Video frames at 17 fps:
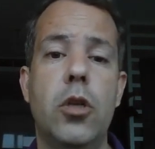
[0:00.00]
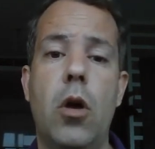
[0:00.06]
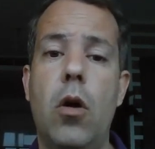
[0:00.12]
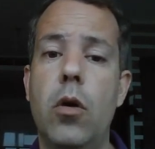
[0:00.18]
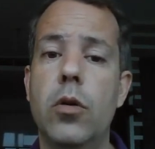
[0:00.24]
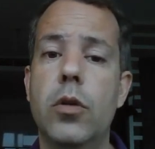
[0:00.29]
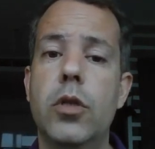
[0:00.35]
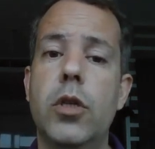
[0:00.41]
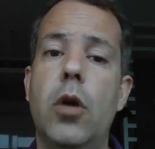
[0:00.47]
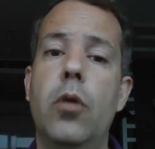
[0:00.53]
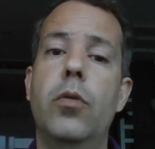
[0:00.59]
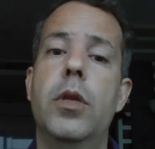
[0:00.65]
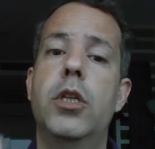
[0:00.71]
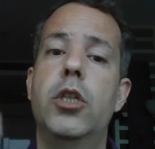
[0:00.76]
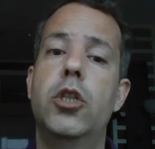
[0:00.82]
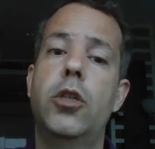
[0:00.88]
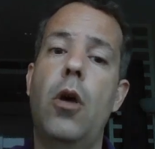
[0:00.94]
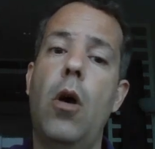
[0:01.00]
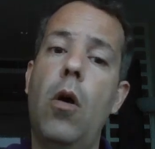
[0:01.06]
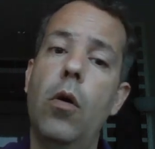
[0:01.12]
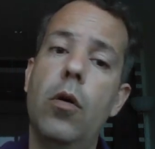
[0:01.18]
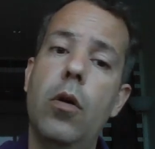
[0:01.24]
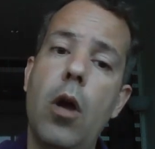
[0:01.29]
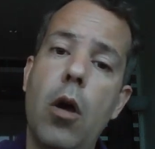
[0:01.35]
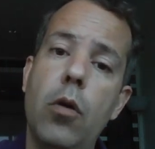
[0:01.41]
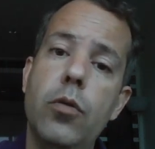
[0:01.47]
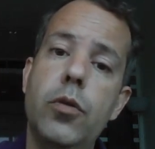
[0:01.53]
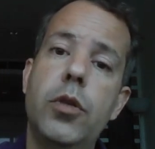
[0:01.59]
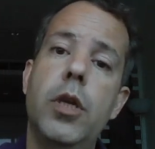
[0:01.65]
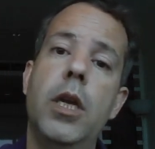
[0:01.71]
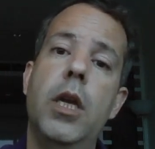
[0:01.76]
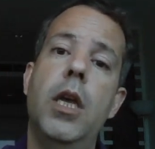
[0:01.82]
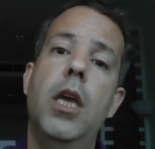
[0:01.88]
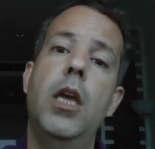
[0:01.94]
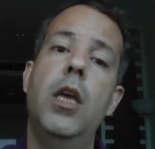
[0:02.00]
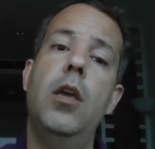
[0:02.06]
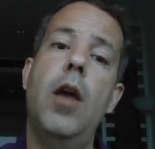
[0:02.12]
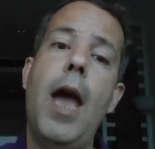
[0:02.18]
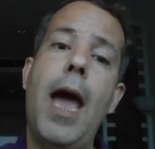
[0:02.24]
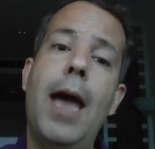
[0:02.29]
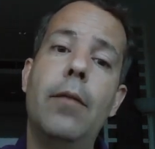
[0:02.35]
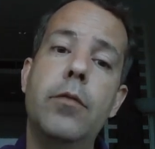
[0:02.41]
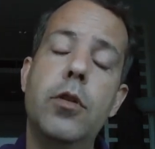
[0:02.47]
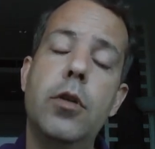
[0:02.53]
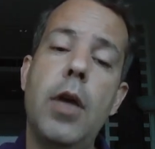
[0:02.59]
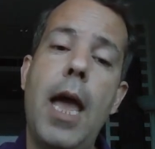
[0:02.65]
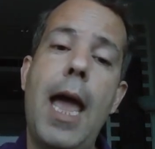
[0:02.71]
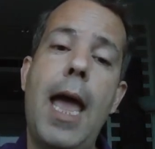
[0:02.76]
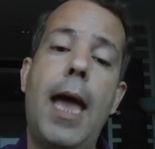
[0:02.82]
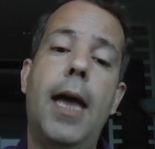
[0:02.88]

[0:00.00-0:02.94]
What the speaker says: So the song goes, you have to add